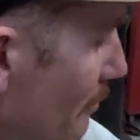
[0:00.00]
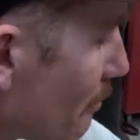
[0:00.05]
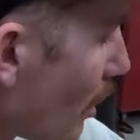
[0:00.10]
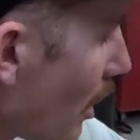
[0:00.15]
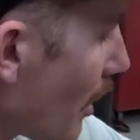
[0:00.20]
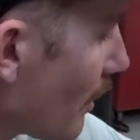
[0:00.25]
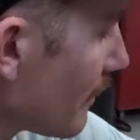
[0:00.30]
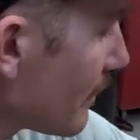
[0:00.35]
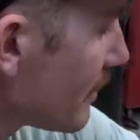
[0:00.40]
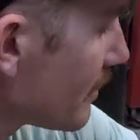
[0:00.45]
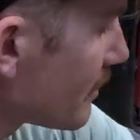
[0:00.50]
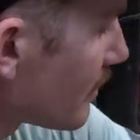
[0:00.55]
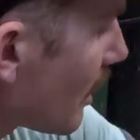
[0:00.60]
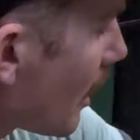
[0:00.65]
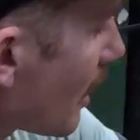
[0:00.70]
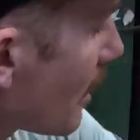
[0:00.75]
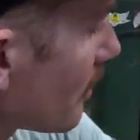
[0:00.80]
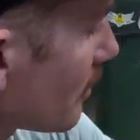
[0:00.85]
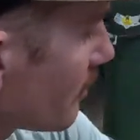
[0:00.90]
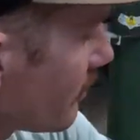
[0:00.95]
bought these
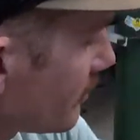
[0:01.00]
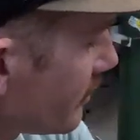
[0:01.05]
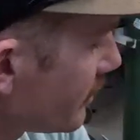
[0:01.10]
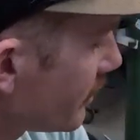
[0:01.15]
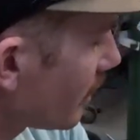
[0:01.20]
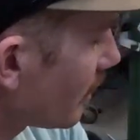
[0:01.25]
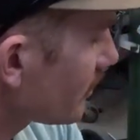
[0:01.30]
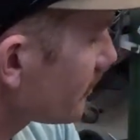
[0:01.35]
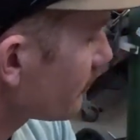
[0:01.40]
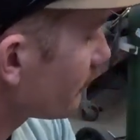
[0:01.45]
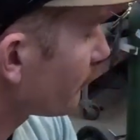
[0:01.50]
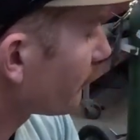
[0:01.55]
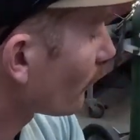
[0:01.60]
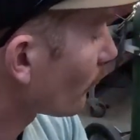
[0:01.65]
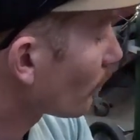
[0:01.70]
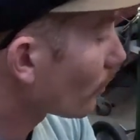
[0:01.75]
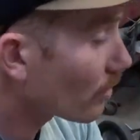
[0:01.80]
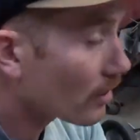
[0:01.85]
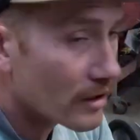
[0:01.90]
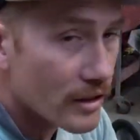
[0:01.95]
tires just
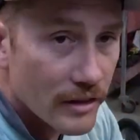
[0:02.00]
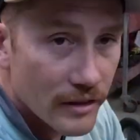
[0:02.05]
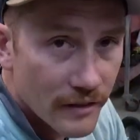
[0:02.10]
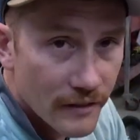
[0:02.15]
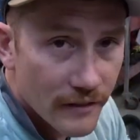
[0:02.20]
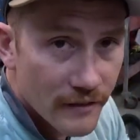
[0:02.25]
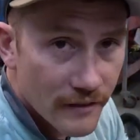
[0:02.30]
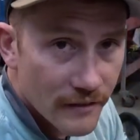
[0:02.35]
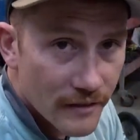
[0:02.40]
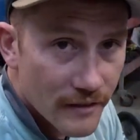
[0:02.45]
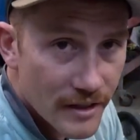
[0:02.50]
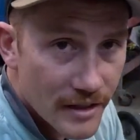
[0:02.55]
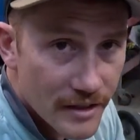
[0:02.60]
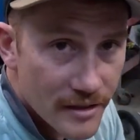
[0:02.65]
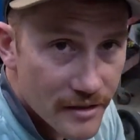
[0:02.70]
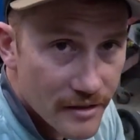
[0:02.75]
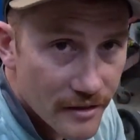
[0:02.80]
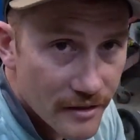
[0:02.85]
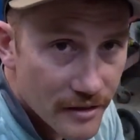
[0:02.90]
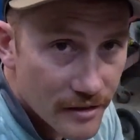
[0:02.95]
for
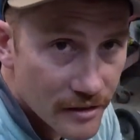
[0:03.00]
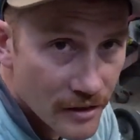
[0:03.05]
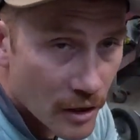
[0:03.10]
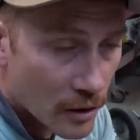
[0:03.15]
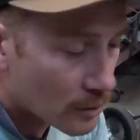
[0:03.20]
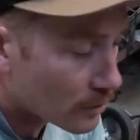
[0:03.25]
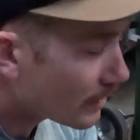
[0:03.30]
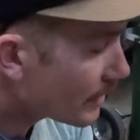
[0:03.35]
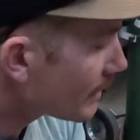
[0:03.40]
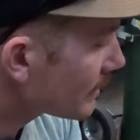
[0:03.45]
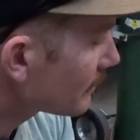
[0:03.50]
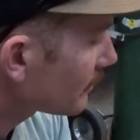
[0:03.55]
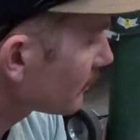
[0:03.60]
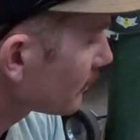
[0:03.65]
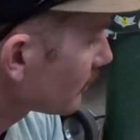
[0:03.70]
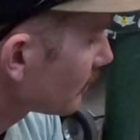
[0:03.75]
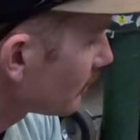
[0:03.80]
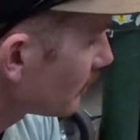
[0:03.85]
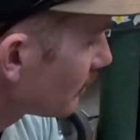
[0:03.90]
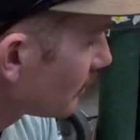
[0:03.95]
this snow race